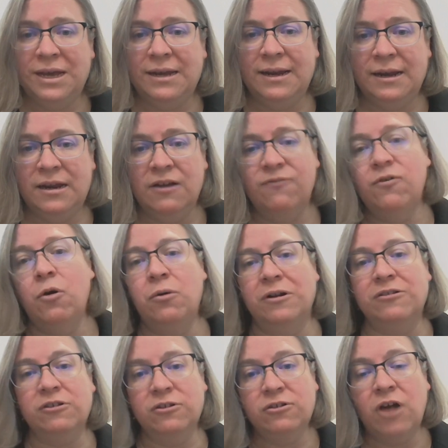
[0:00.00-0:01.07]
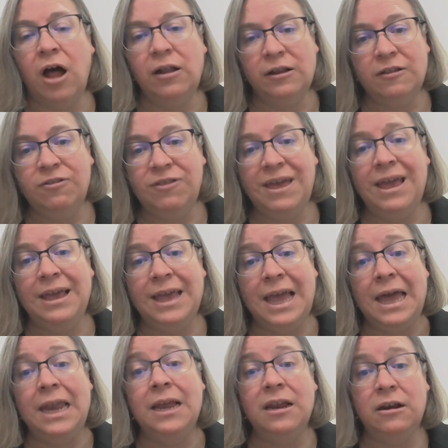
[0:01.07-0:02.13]
be an idiophone. It's a solid thing
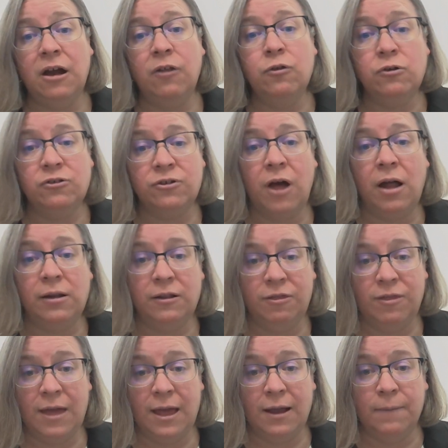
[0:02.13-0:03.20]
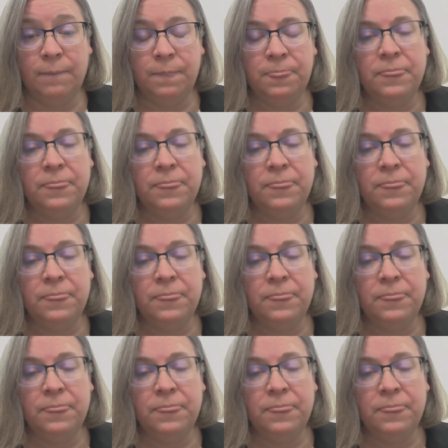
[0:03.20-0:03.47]
hitting another solid thing.